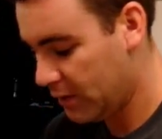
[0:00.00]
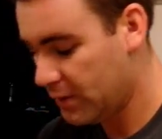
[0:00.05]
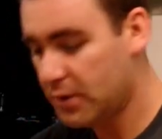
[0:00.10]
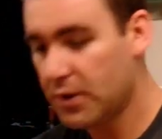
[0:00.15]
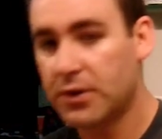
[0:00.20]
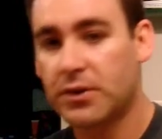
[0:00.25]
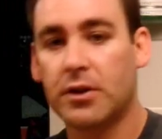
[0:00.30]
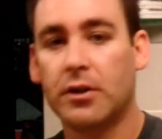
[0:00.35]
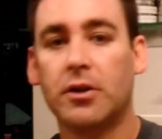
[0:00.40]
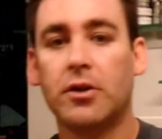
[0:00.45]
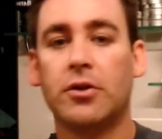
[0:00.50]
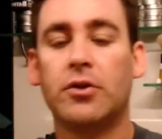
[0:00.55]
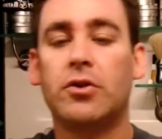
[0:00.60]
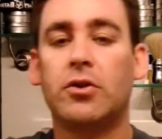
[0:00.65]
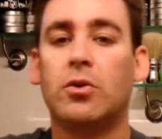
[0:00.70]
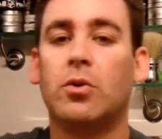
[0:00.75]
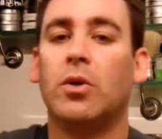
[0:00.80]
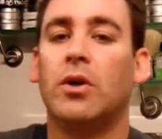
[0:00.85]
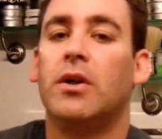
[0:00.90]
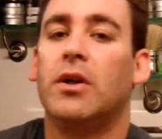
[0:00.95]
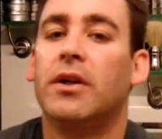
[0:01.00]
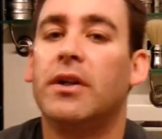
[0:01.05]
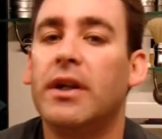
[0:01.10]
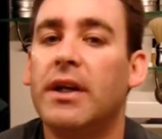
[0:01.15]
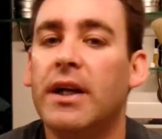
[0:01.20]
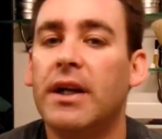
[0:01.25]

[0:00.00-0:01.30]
Just a little squirt on the